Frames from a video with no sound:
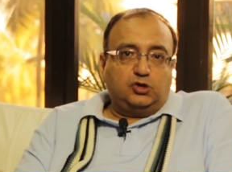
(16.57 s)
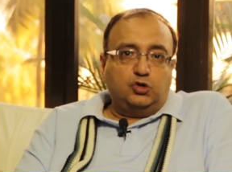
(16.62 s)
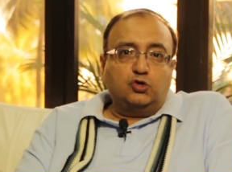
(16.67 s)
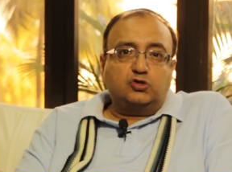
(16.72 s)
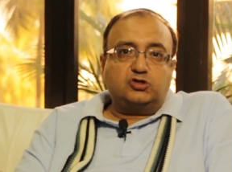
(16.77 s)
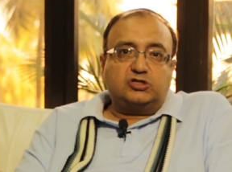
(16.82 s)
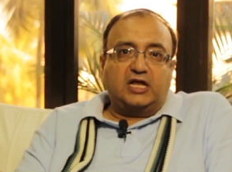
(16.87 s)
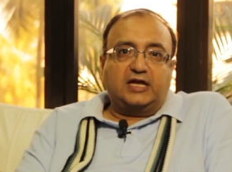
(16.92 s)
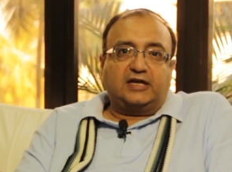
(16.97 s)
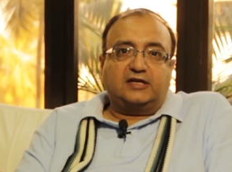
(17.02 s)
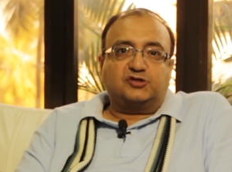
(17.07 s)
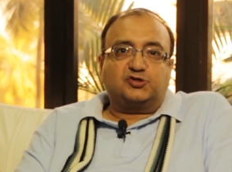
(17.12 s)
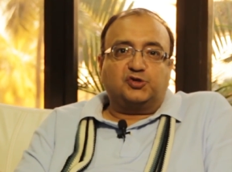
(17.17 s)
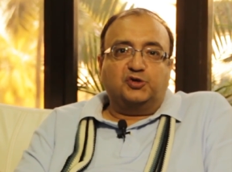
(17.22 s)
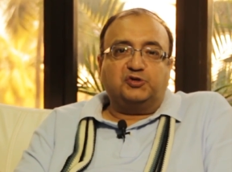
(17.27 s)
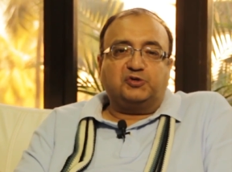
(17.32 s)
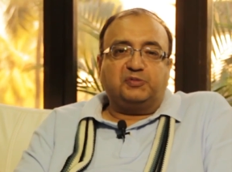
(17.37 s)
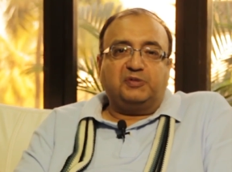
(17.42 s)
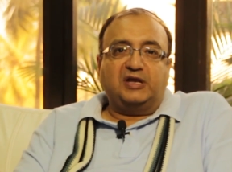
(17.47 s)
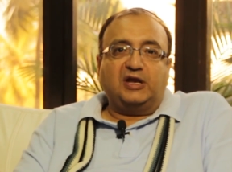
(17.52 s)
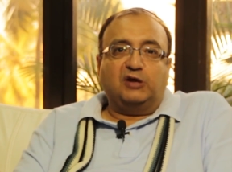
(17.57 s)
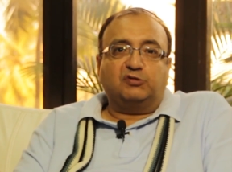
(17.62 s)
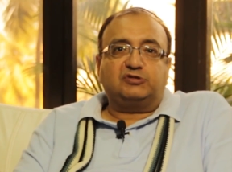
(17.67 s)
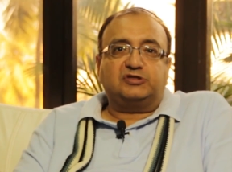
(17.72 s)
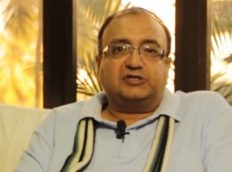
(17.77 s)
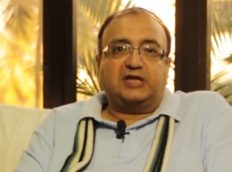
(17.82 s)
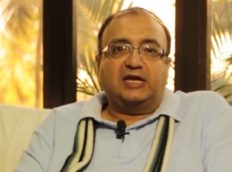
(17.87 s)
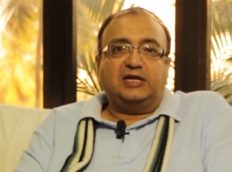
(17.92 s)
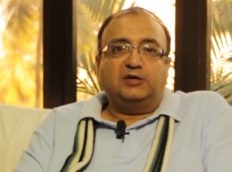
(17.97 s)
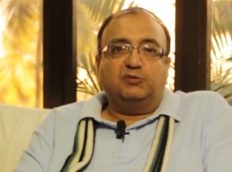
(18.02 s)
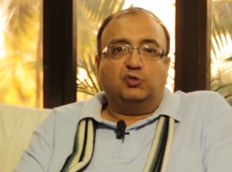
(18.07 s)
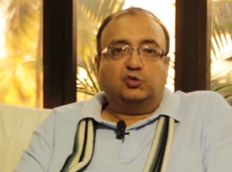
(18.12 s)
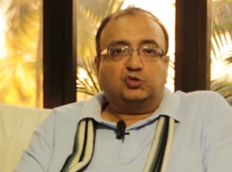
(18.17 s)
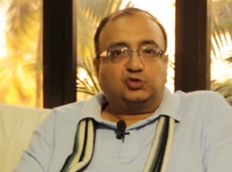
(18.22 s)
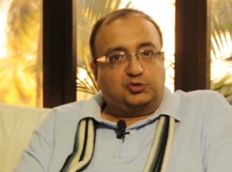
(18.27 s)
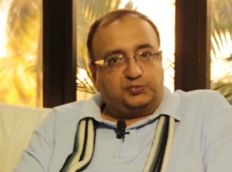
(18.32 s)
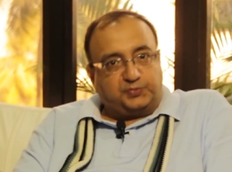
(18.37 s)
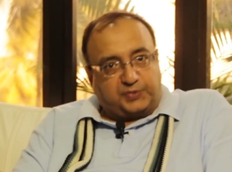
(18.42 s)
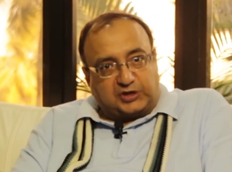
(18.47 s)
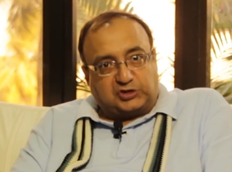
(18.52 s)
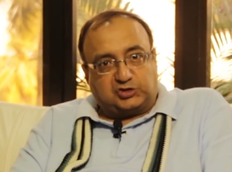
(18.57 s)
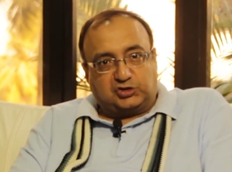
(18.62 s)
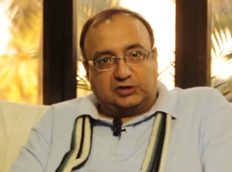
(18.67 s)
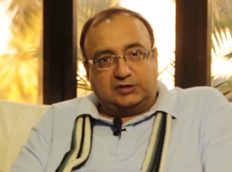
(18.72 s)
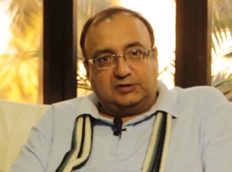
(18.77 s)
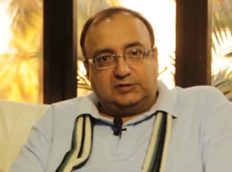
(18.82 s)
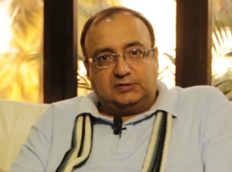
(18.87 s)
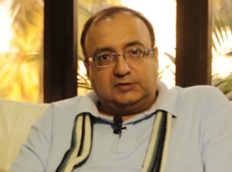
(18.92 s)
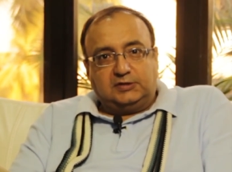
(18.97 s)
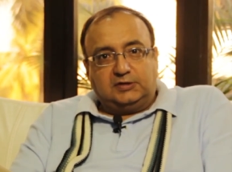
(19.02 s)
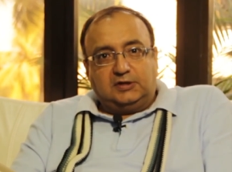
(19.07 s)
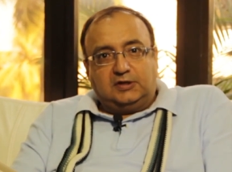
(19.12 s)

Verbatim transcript: it looks like it's going to be an outstanding motion picture.